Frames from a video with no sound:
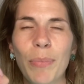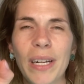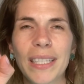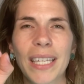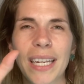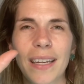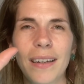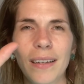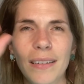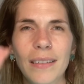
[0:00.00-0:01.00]
but it's like
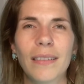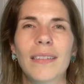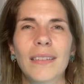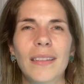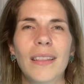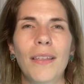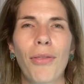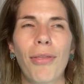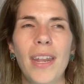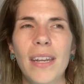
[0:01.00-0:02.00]
the
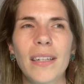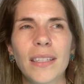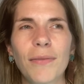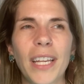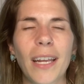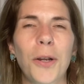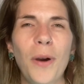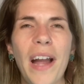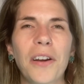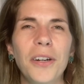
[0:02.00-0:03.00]
thinness of like a
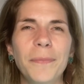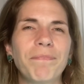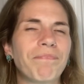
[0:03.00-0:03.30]
cracker.